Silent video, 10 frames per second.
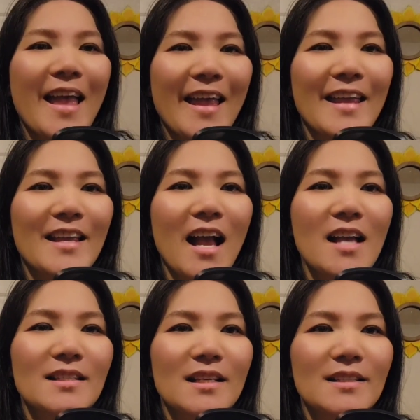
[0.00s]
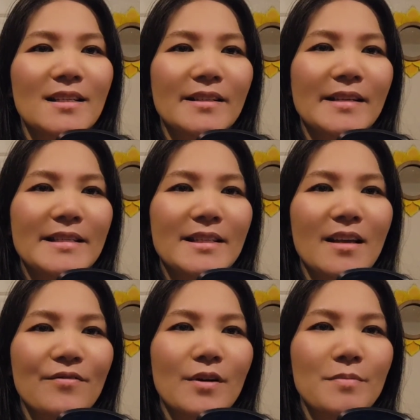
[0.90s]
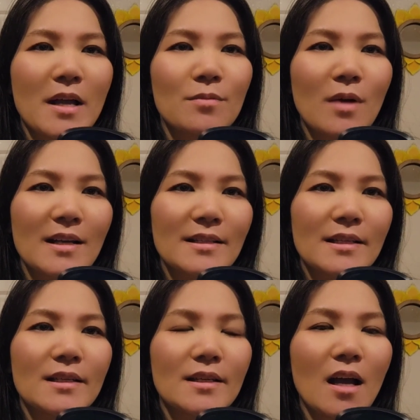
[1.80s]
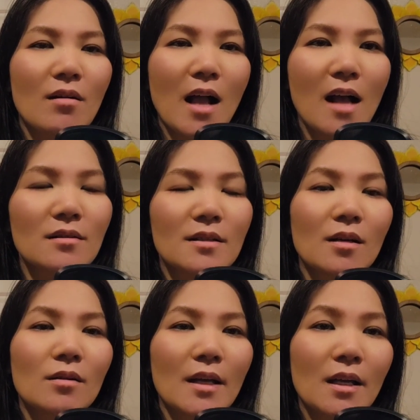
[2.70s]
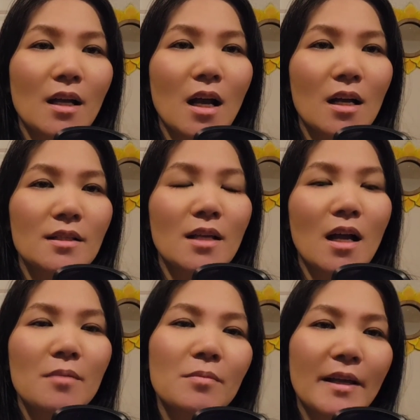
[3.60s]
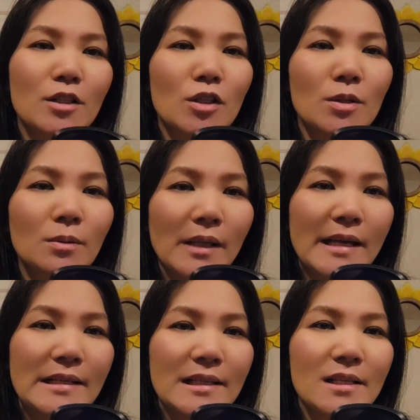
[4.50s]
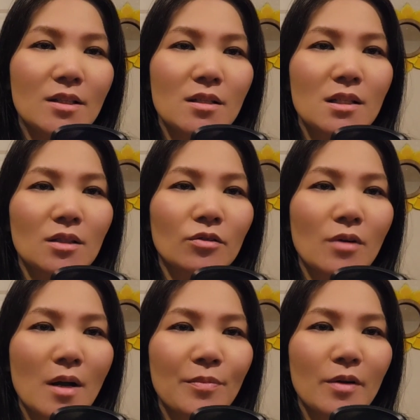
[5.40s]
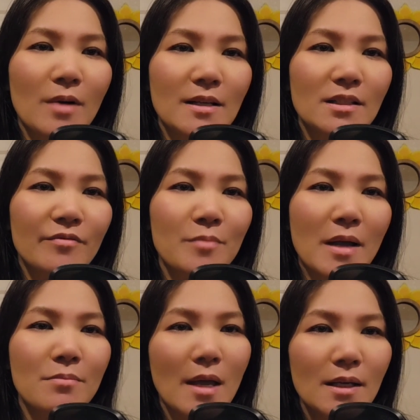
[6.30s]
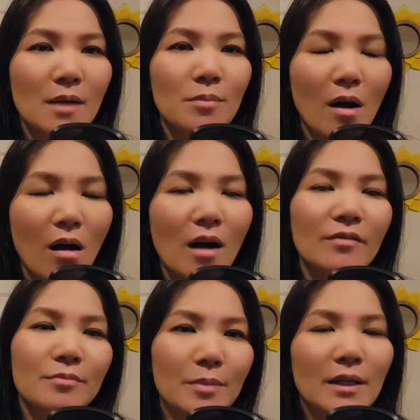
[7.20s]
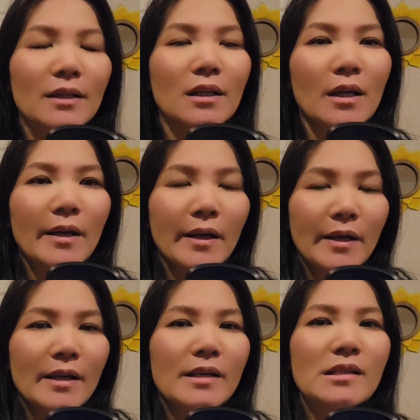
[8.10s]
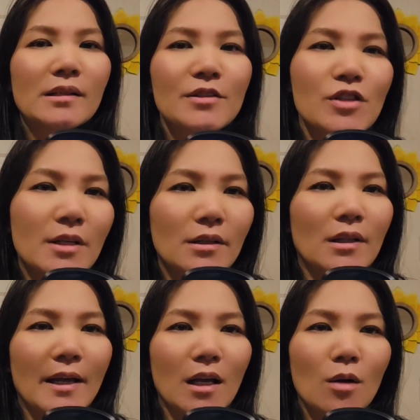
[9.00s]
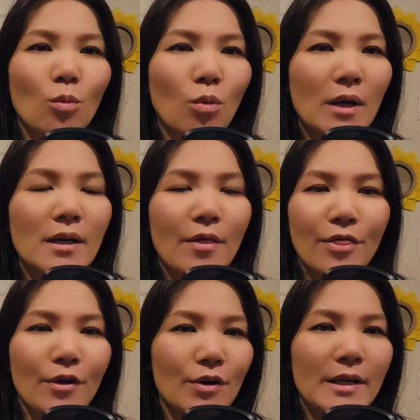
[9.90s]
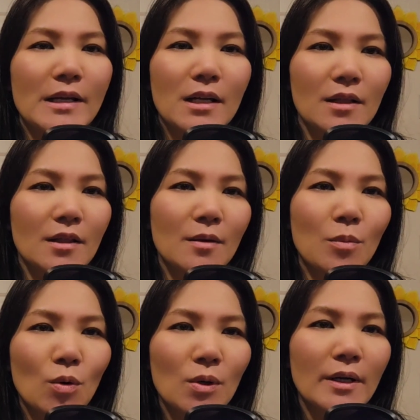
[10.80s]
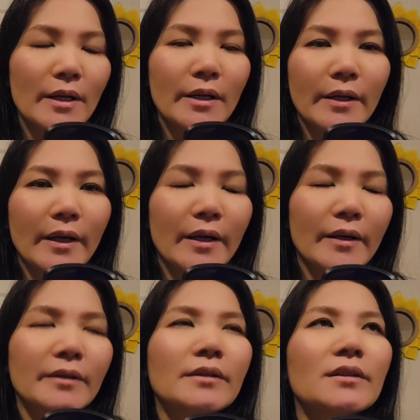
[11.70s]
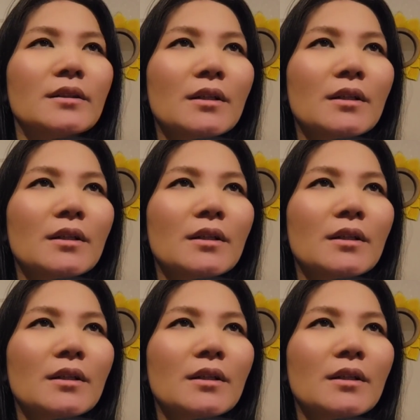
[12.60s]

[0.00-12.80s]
Hey guys, this is Lisa from N Y C Gal Outs. Okay guys, I'm like too lazy to scrub the rest of my makeup off, but it's legit like one thirty in the morning and